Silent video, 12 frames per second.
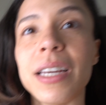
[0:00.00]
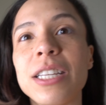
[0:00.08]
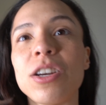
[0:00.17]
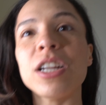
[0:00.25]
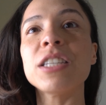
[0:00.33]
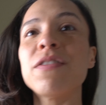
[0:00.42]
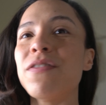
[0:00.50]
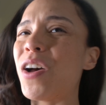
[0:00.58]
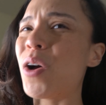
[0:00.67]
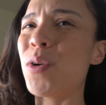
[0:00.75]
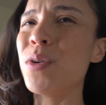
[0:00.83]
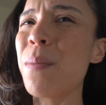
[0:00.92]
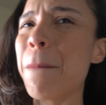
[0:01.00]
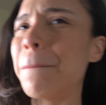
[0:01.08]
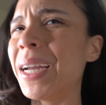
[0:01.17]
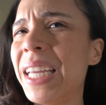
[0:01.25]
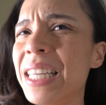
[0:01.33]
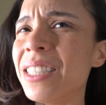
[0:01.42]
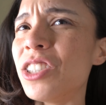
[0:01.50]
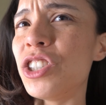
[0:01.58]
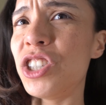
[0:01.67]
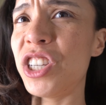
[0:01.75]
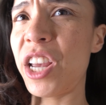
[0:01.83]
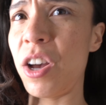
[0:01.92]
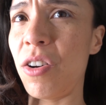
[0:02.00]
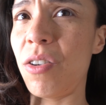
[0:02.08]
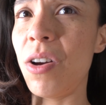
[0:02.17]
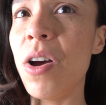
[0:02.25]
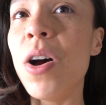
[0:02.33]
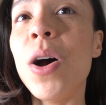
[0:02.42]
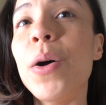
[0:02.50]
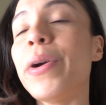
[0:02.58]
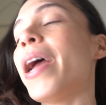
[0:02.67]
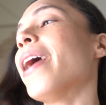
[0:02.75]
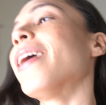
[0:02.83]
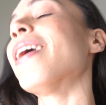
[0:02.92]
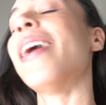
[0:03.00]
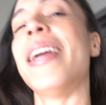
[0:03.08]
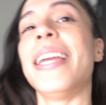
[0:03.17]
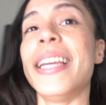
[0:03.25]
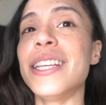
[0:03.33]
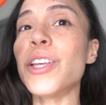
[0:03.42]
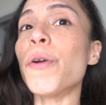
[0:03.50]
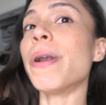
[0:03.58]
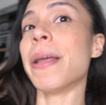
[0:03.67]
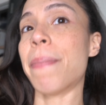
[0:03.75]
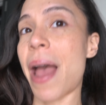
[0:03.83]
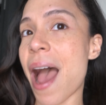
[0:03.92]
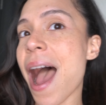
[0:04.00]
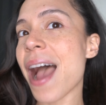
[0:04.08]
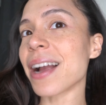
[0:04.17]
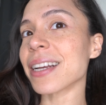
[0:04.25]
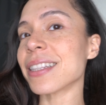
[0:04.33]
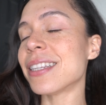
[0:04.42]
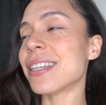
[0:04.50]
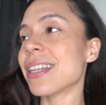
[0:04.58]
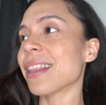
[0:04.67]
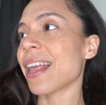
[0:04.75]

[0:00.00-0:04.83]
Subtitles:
he's on his phone, but he's chill, okay? He's already packed.